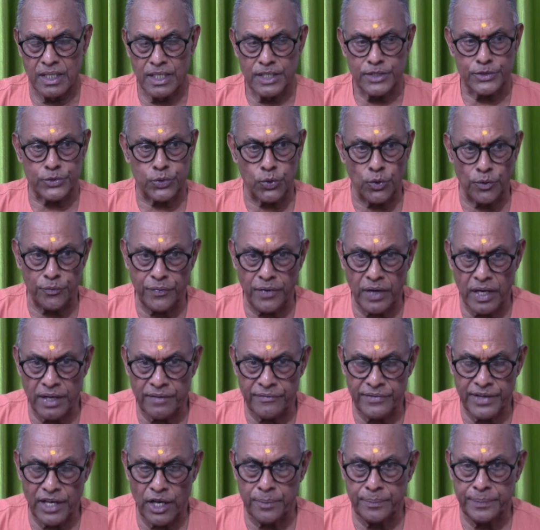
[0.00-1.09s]
So far
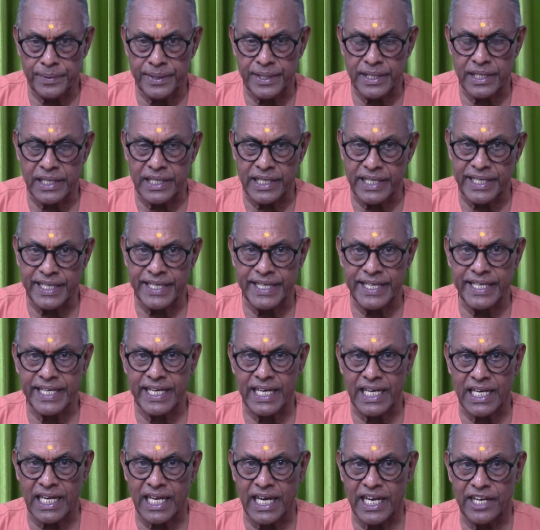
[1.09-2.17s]
we have been leading
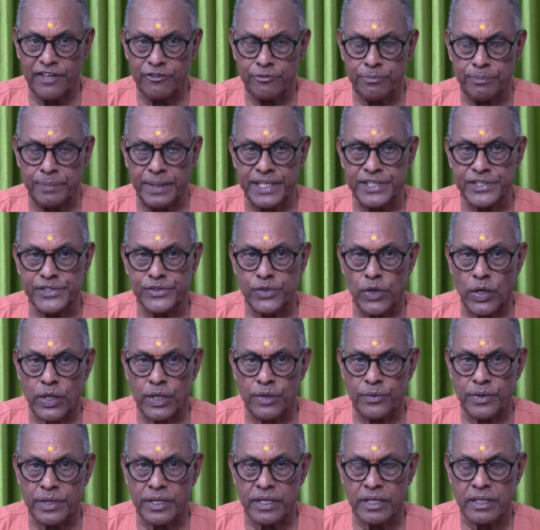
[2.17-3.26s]
a life based on
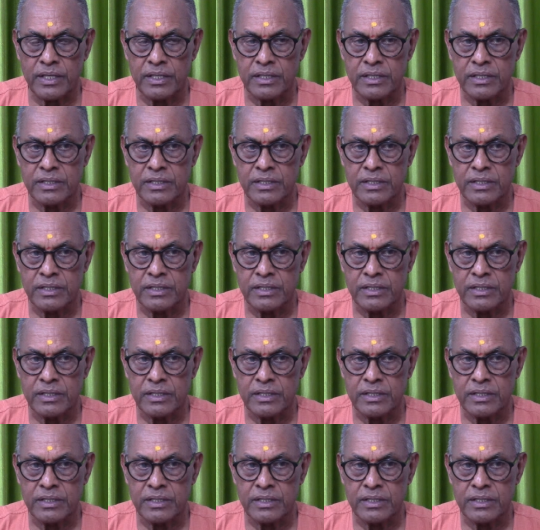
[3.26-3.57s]
our